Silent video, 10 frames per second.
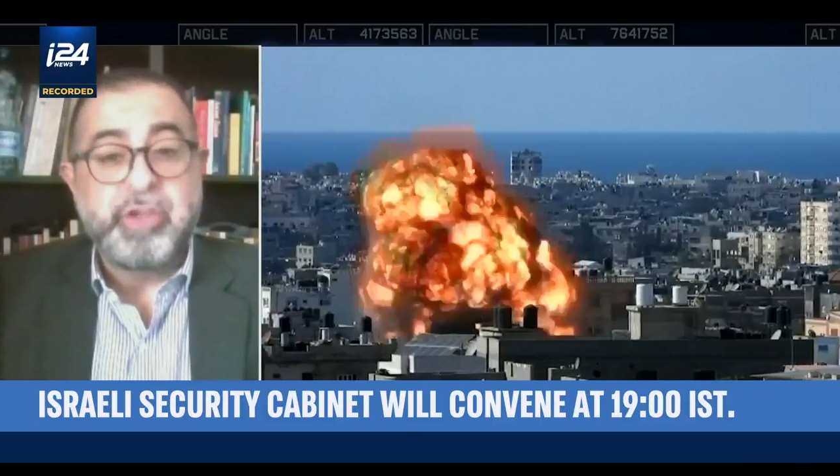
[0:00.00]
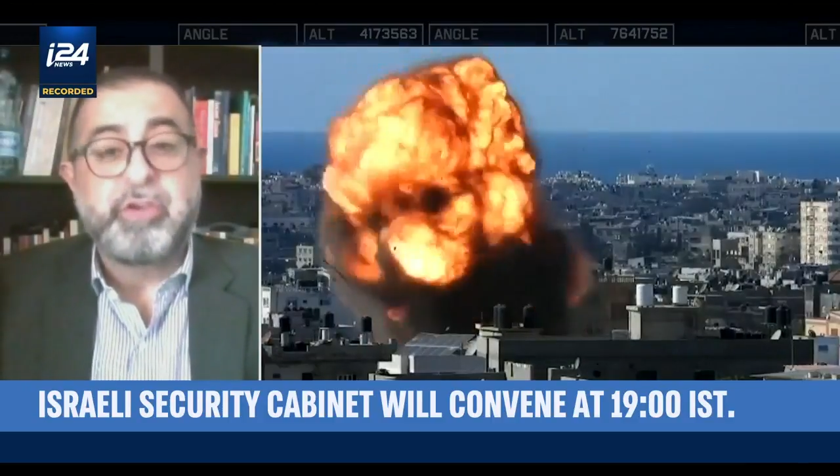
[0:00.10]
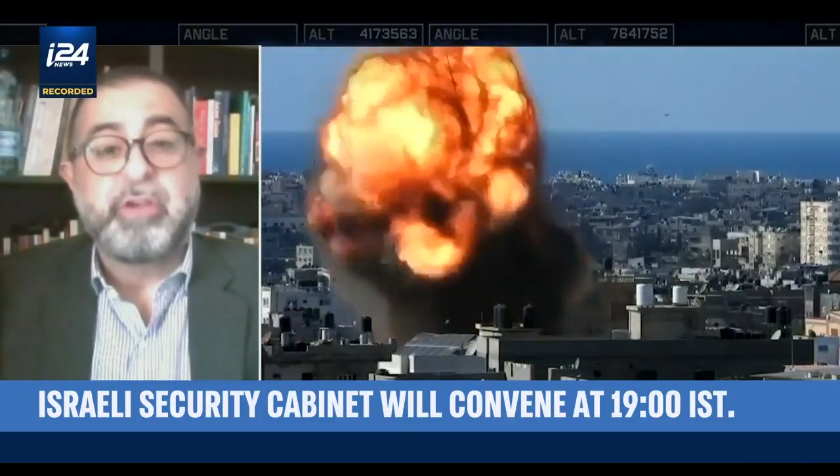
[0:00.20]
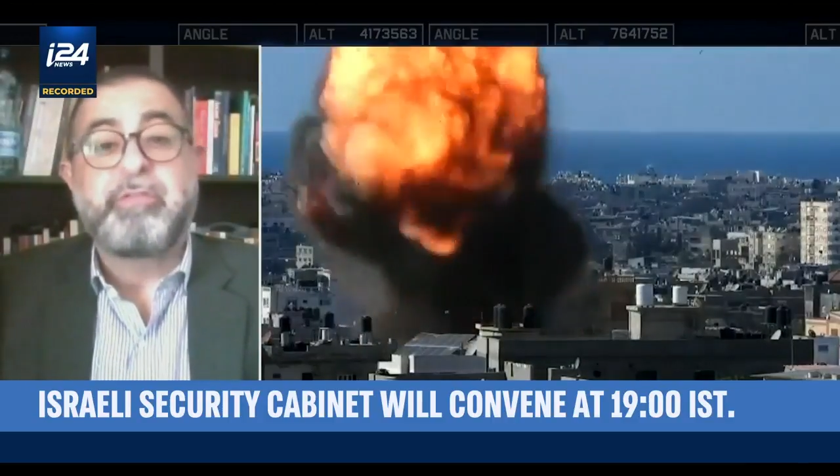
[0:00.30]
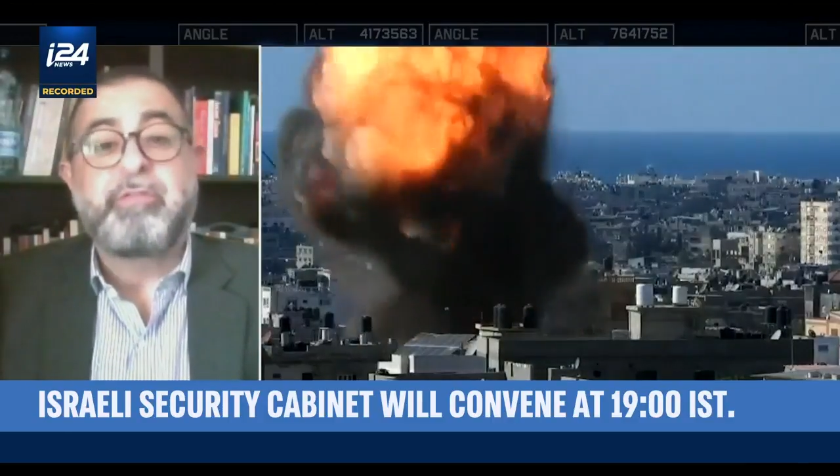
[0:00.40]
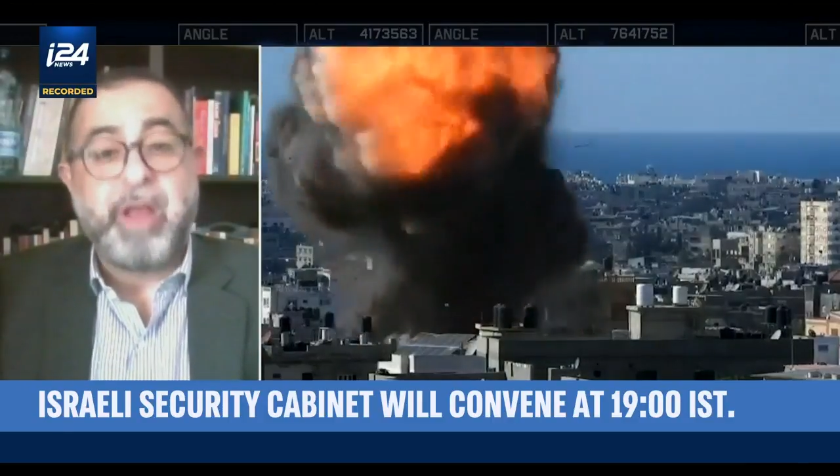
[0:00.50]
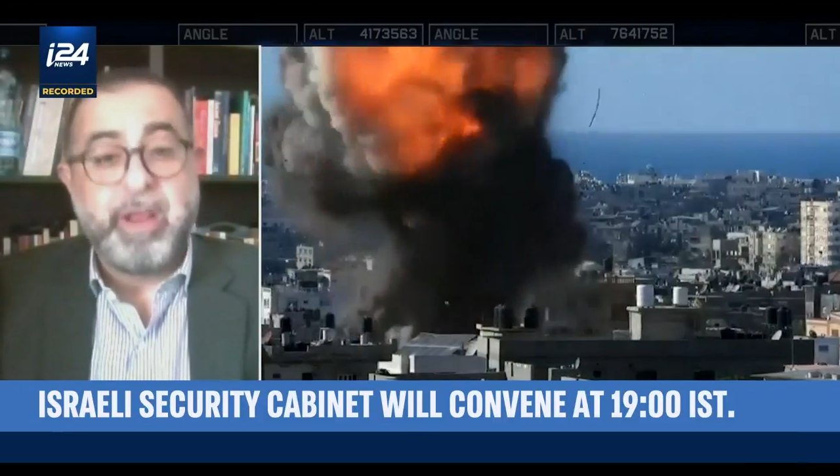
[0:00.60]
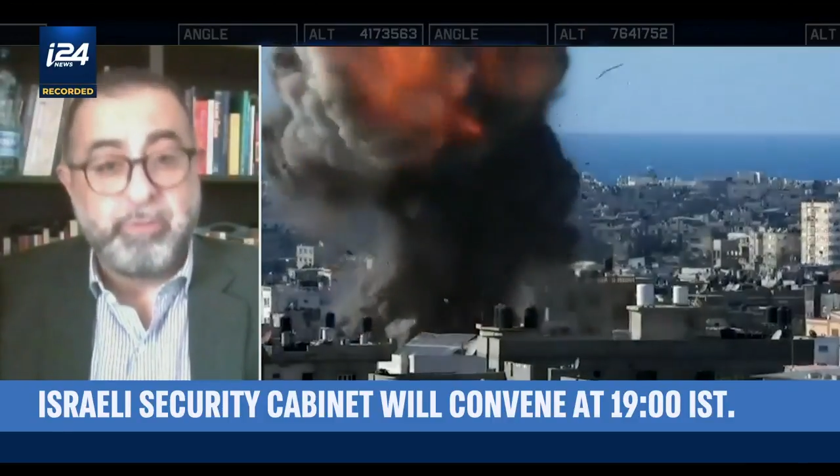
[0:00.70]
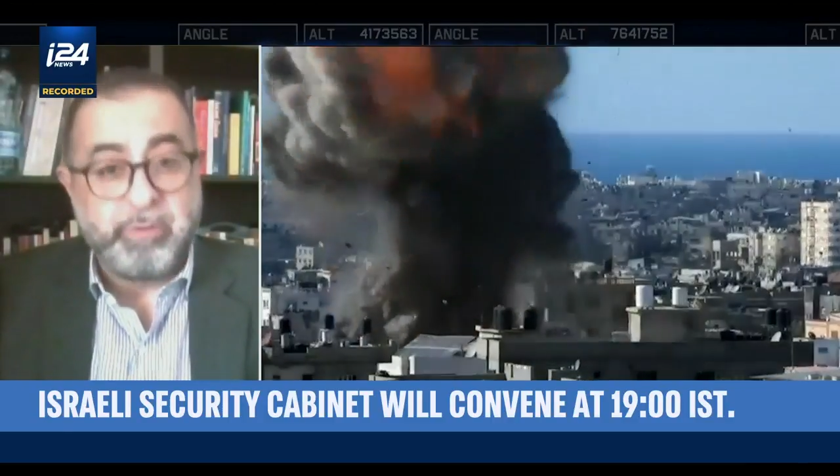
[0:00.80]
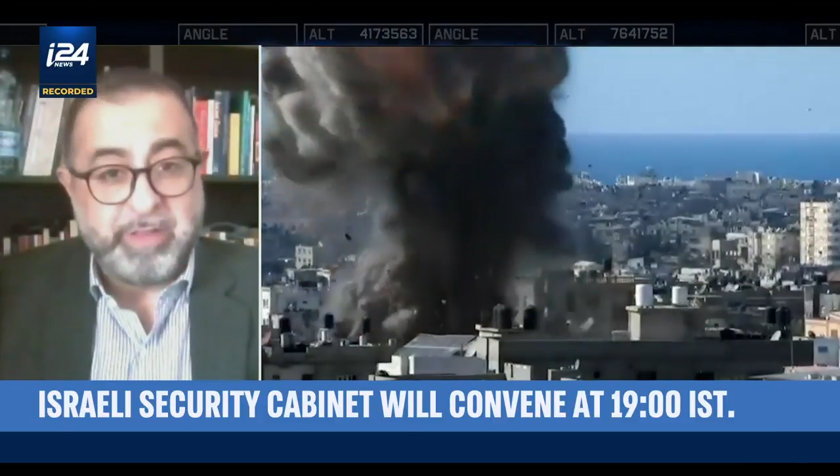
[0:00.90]
He could have
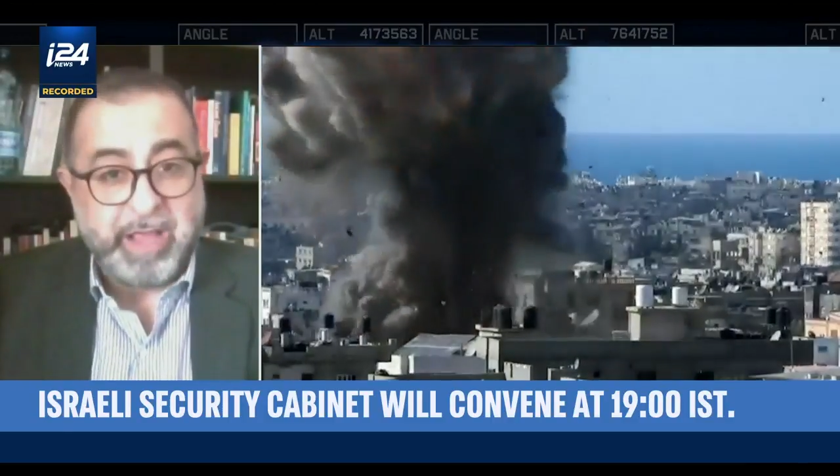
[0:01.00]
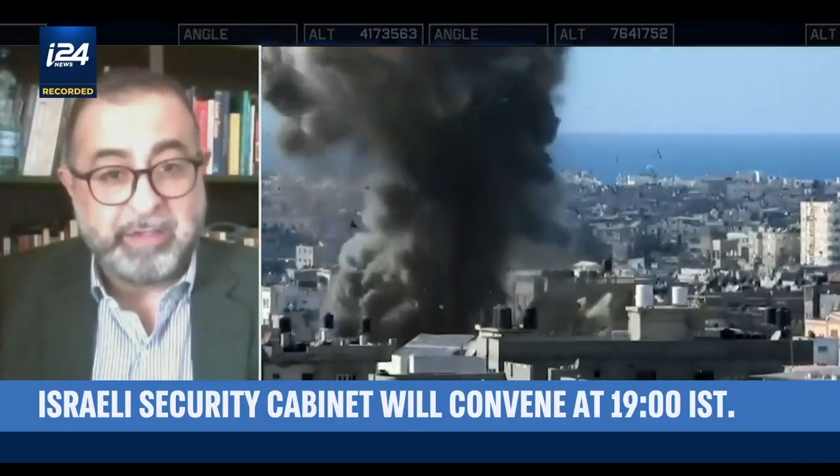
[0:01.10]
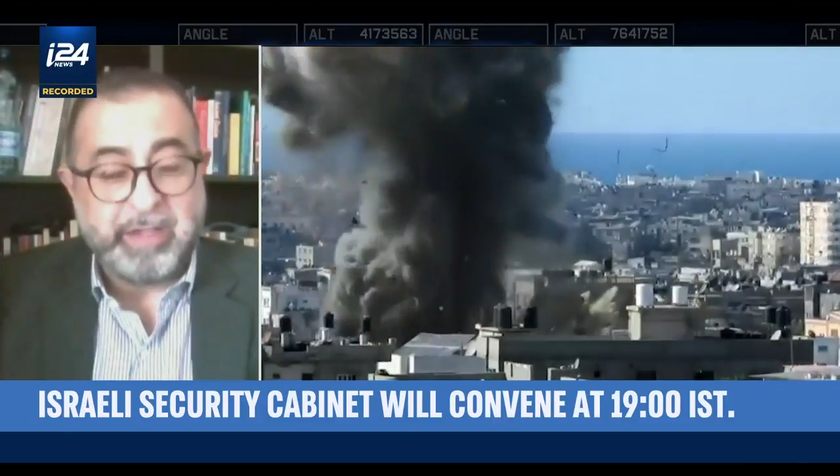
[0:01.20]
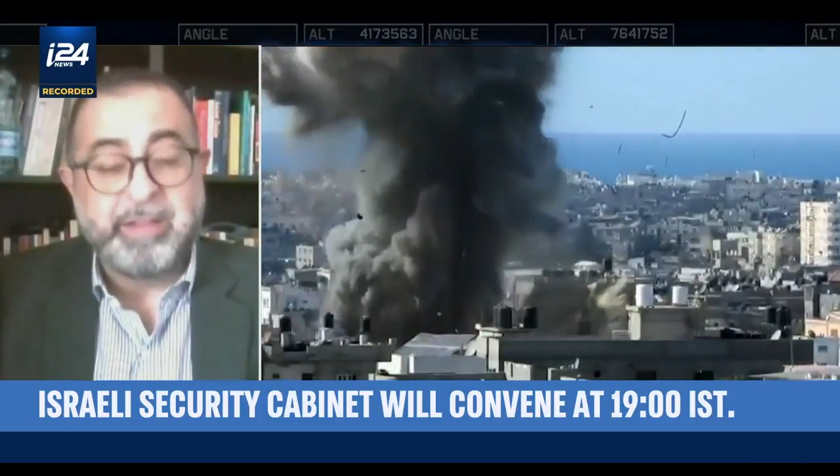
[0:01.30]
threatened with that,